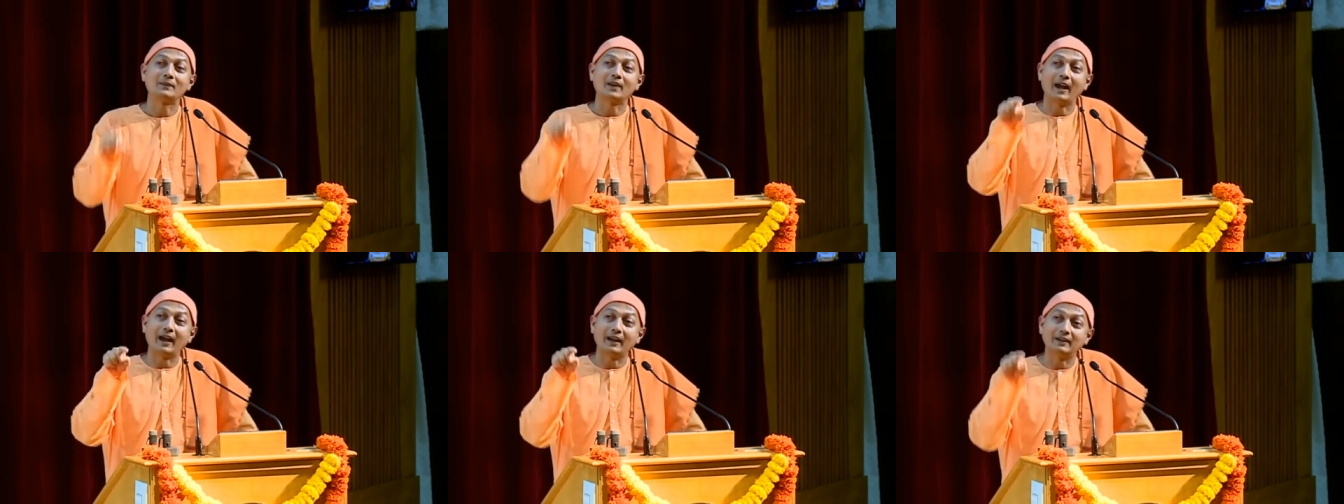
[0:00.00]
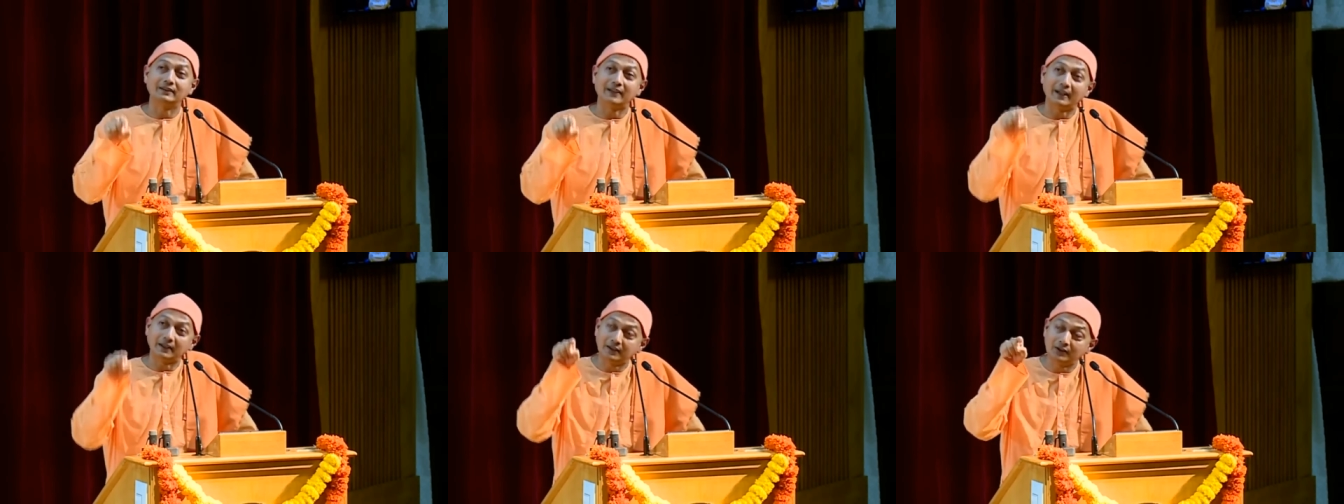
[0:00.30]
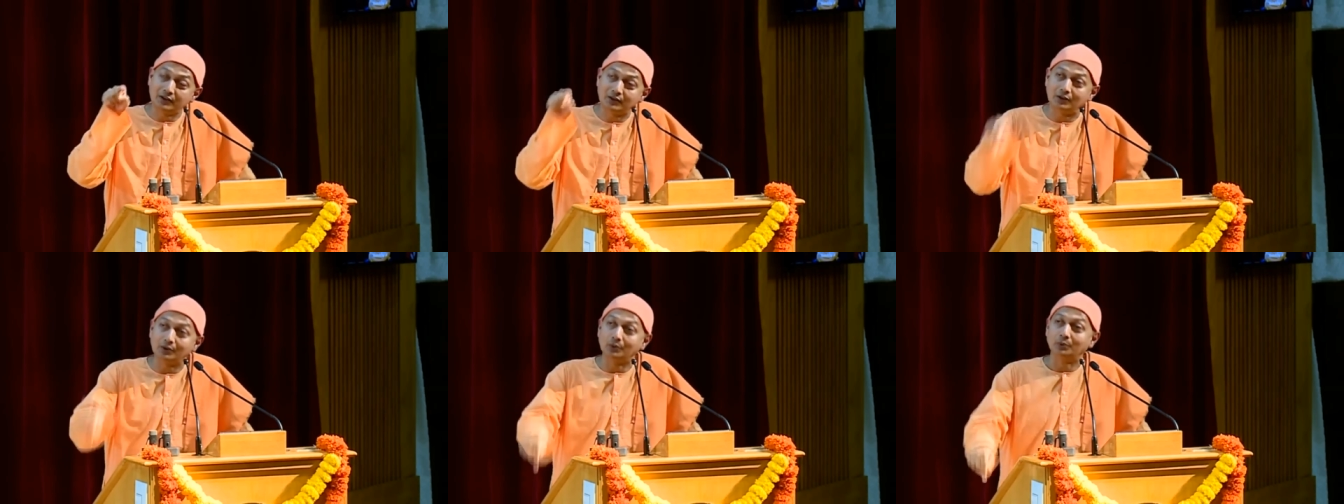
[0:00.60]
and that
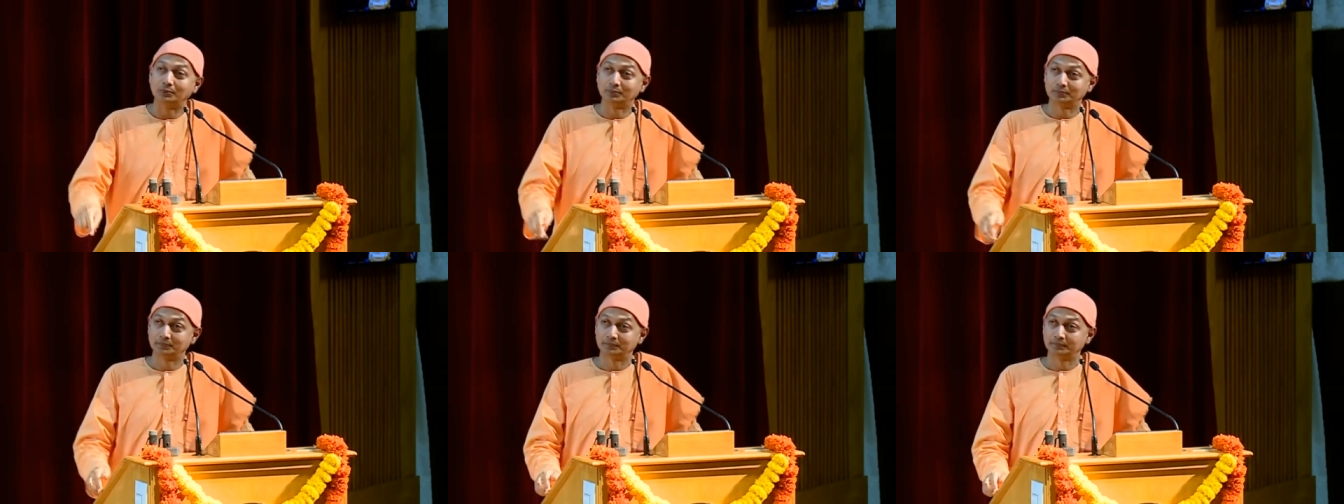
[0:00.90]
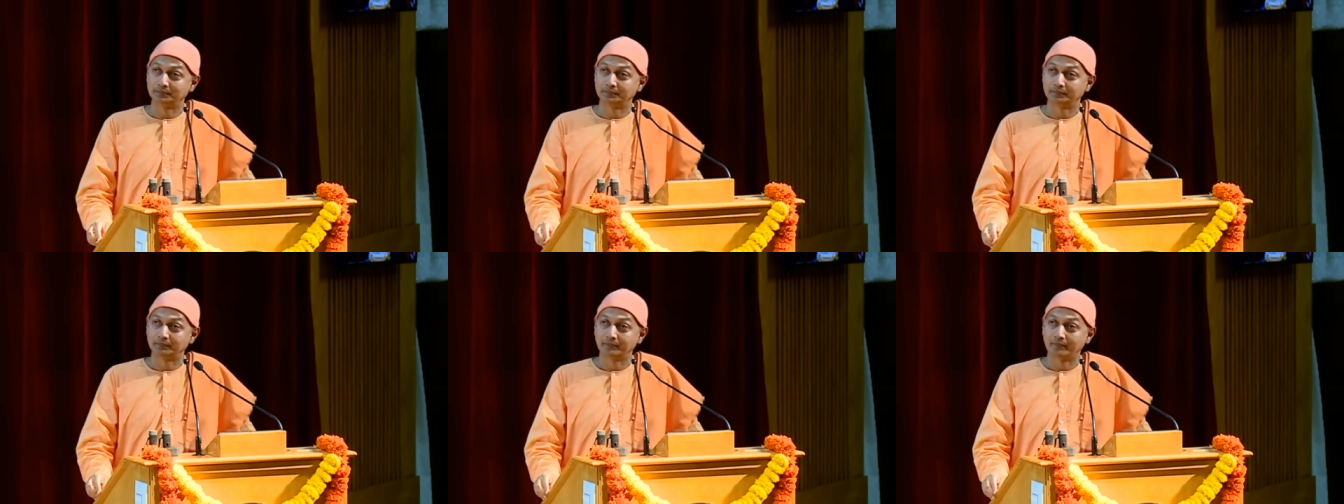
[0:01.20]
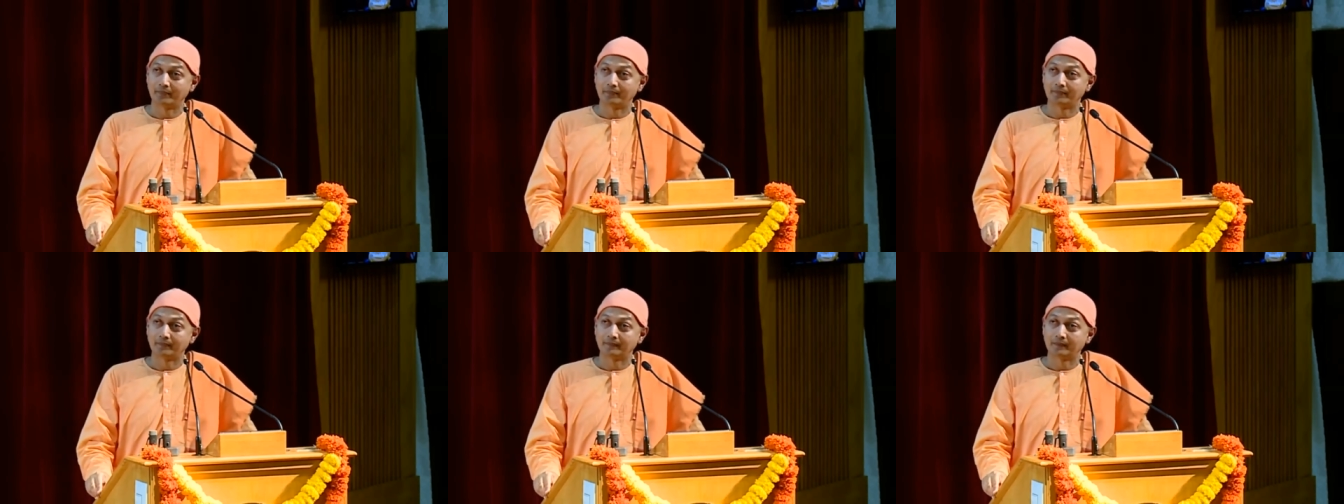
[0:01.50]
is you.
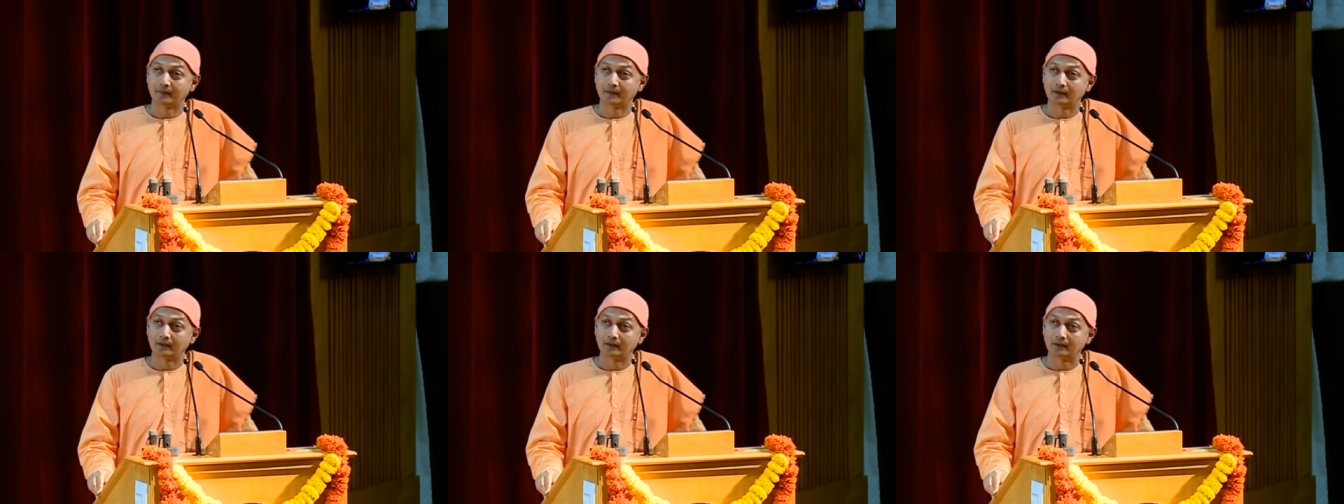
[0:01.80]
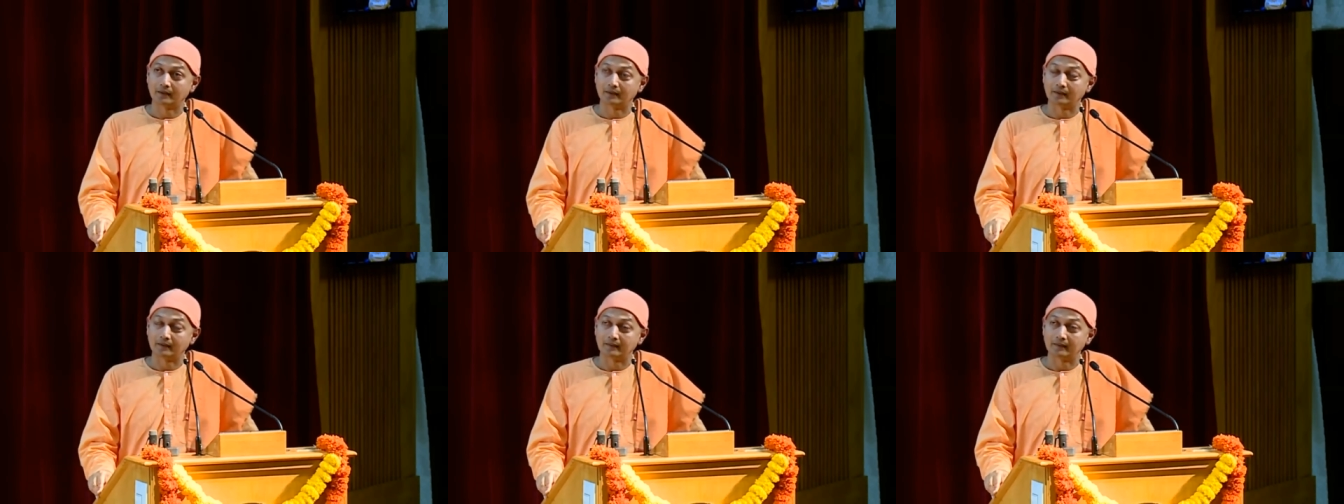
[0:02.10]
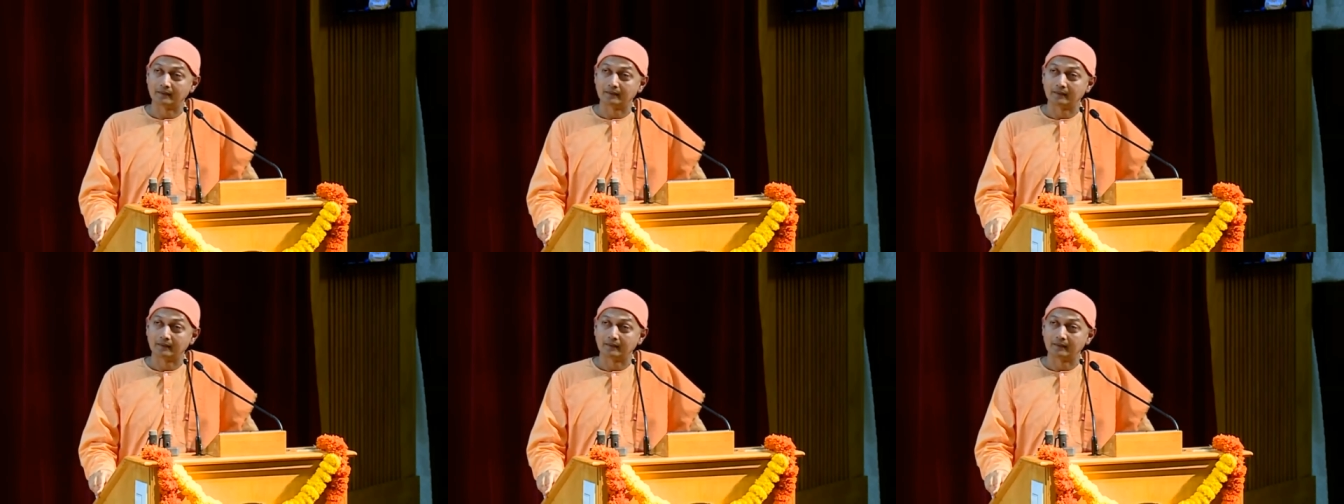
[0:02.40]
Uh,